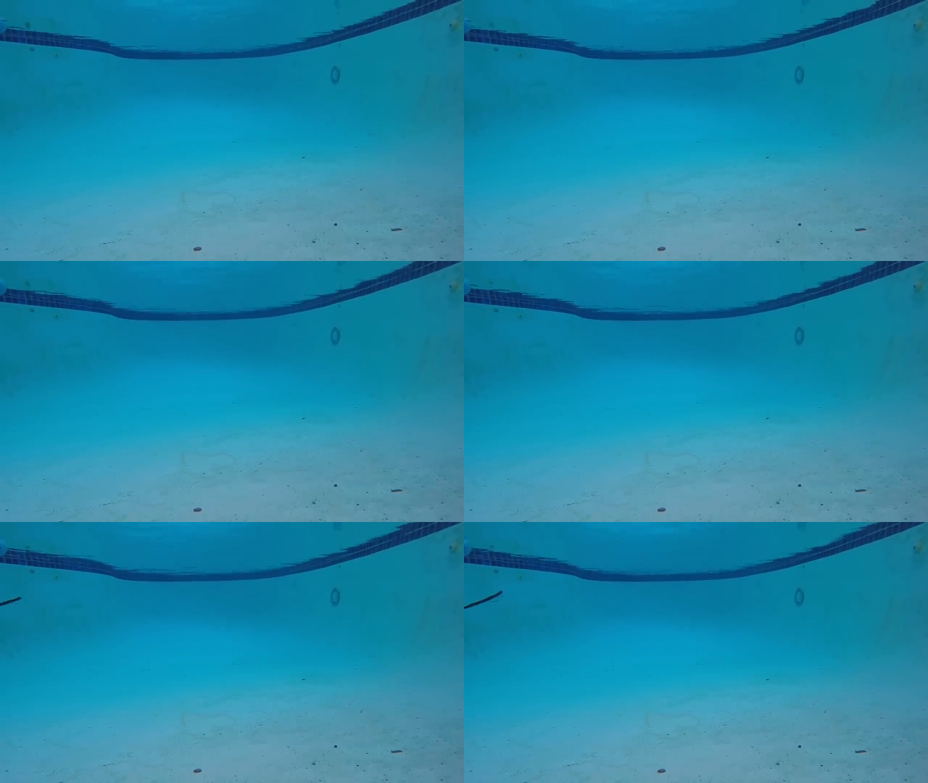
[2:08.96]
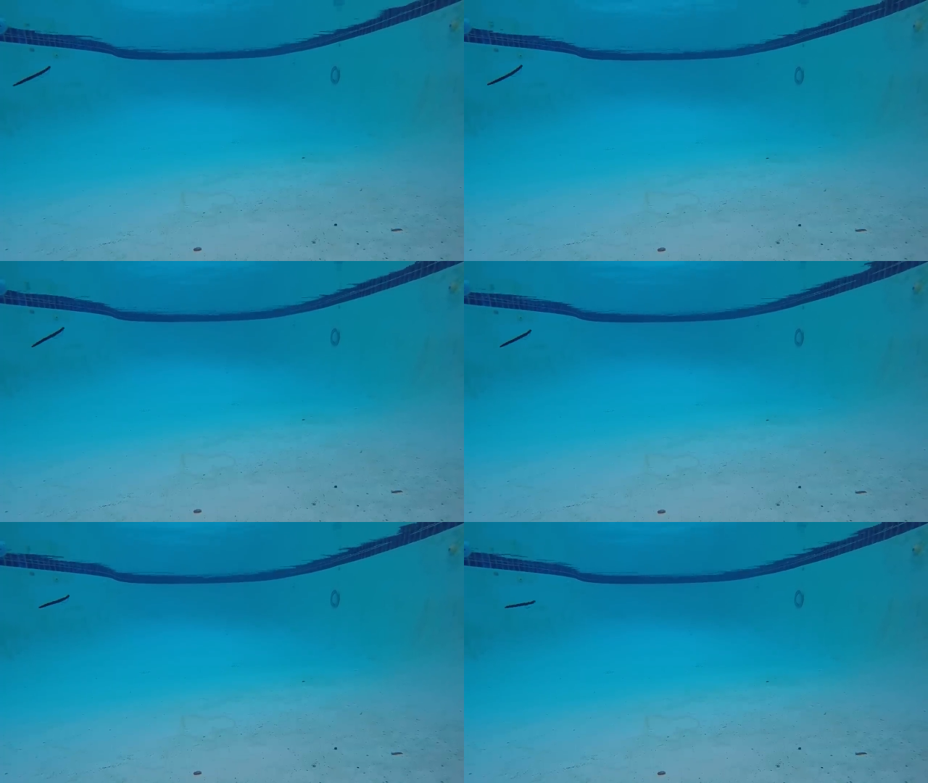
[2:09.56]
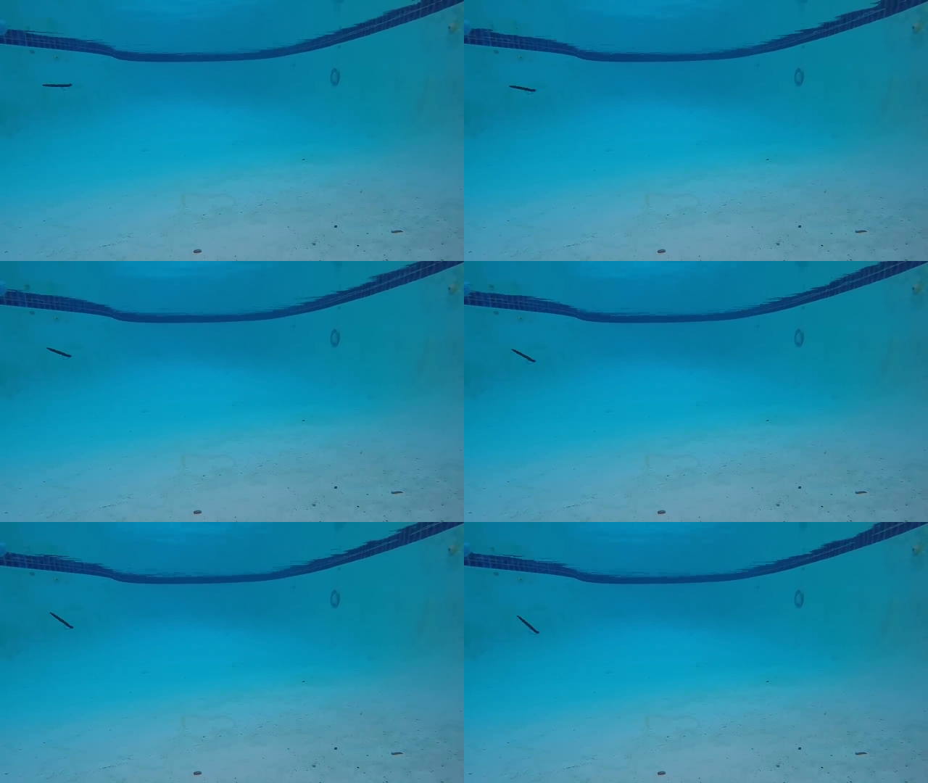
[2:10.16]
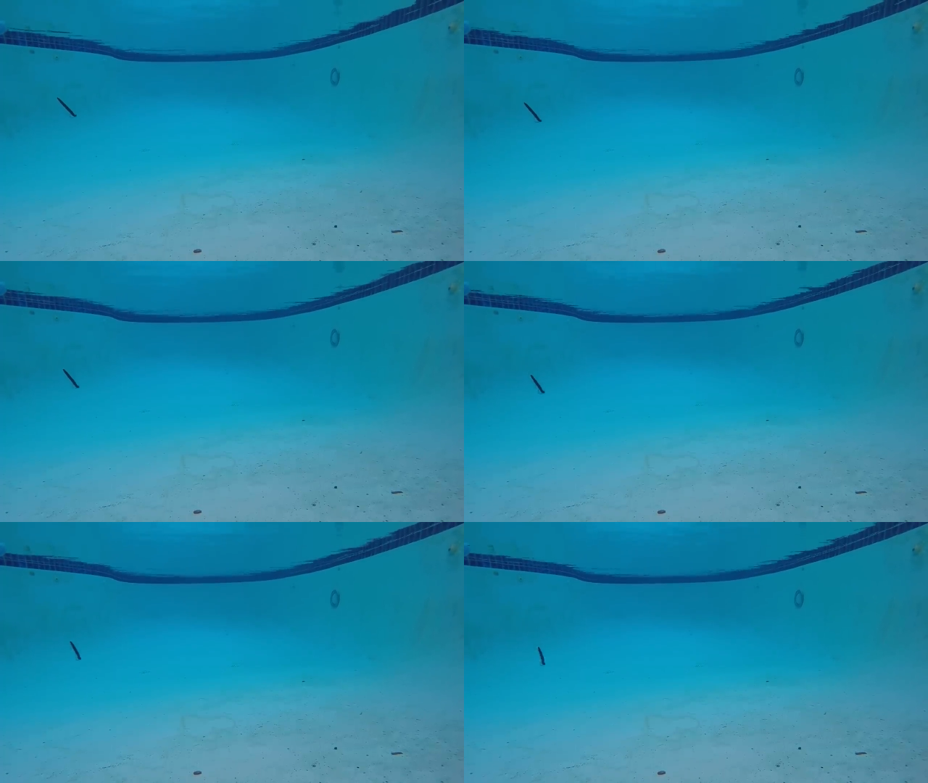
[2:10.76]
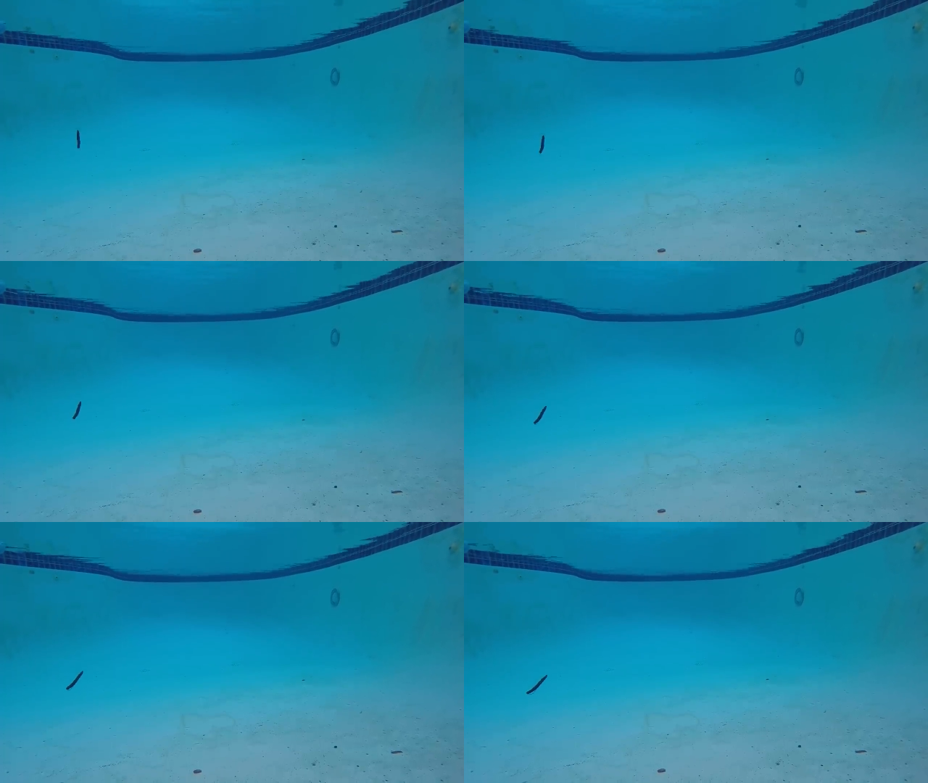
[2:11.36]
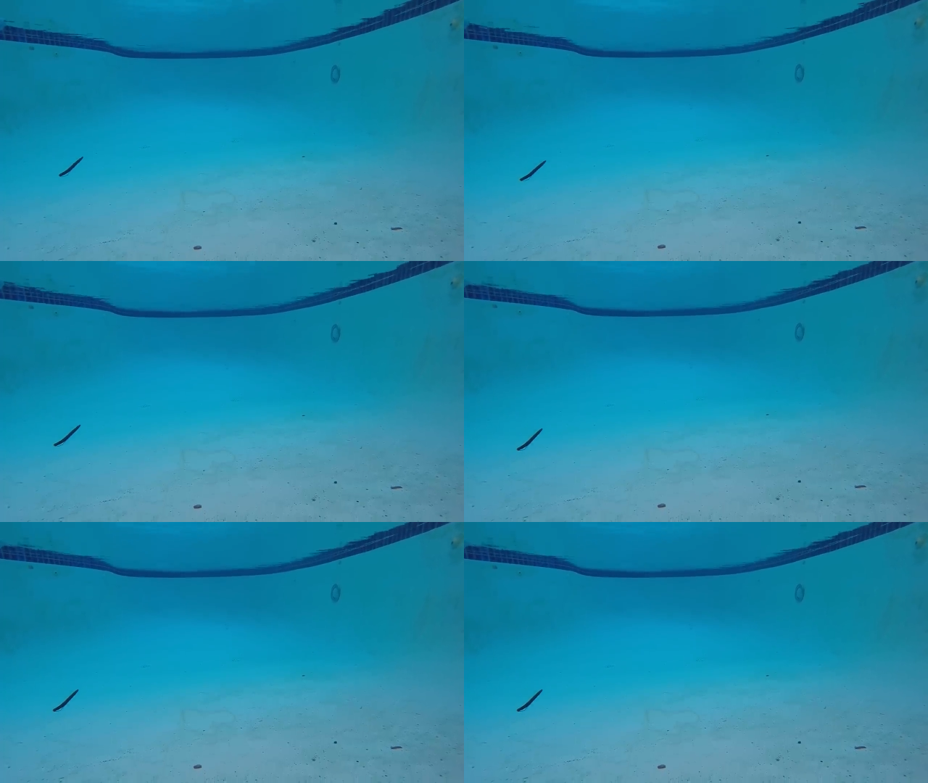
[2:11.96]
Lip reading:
(no speaker visible)